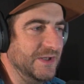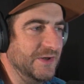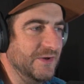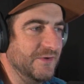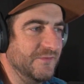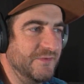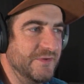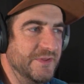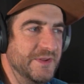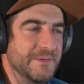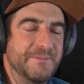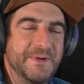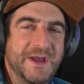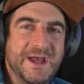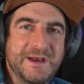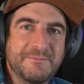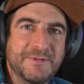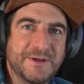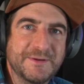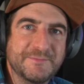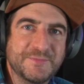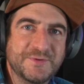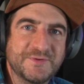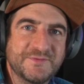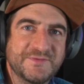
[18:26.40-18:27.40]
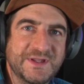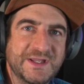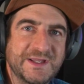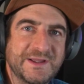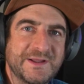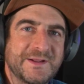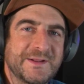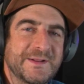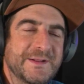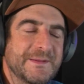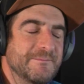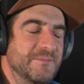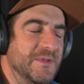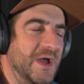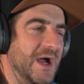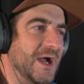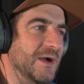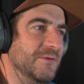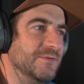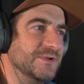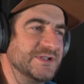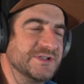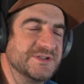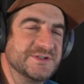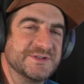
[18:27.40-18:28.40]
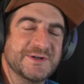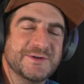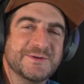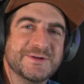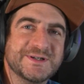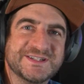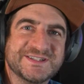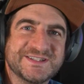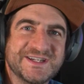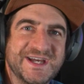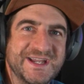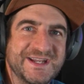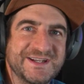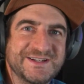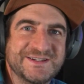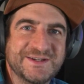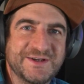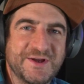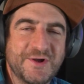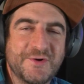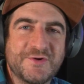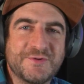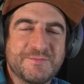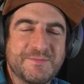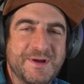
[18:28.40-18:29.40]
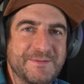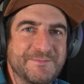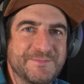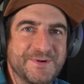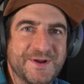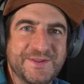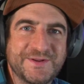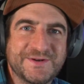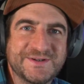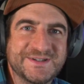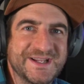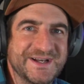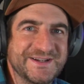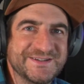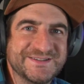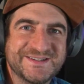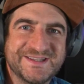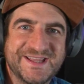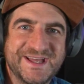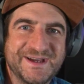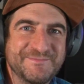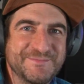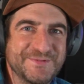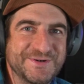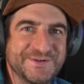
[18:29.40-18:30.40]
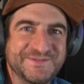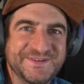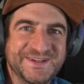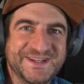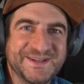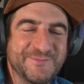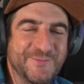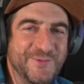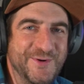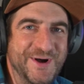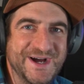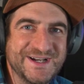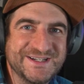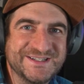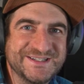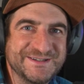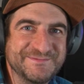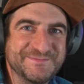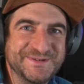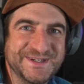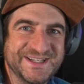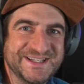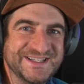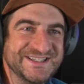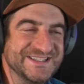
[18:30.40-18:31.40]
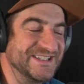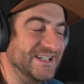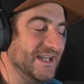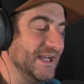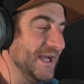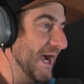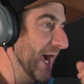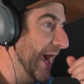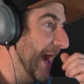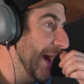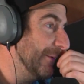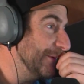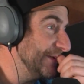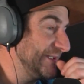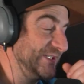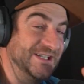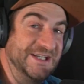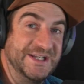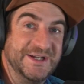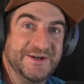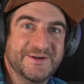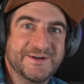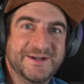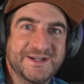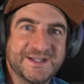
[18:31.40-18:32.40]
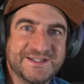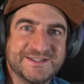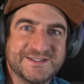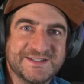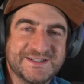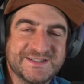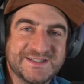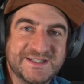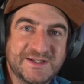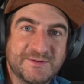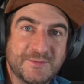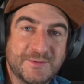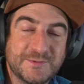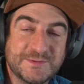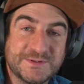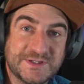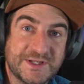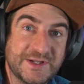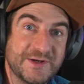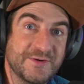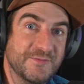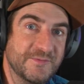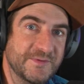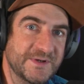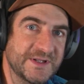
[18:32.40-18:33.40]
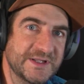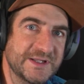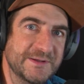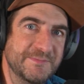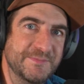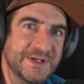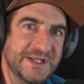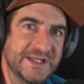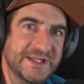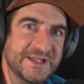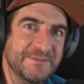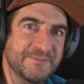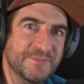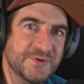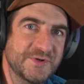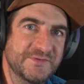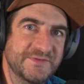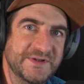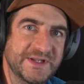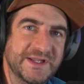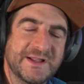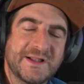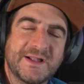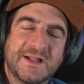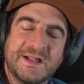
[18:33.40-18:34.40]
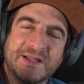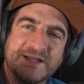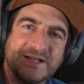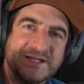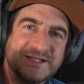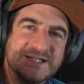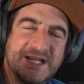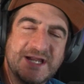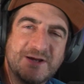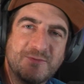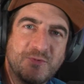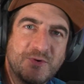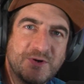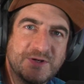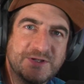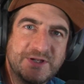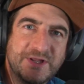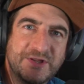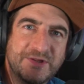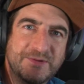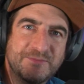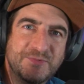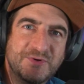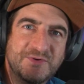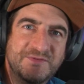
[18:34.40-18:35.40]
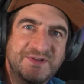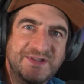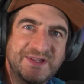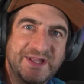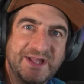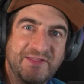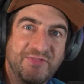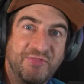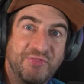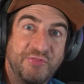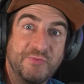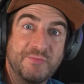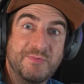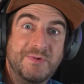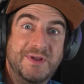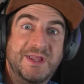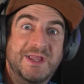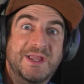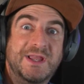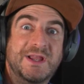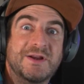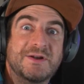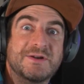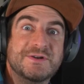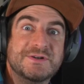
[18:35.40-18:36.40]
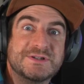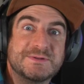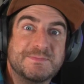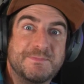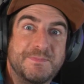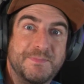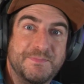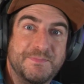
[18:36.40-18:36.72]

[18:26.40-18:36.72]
for the Batman movie, I was so excited to go with my brother down to that movie and watch it because I was curious to see what was going to really be in the movie. Because I worked on the movie like 3 years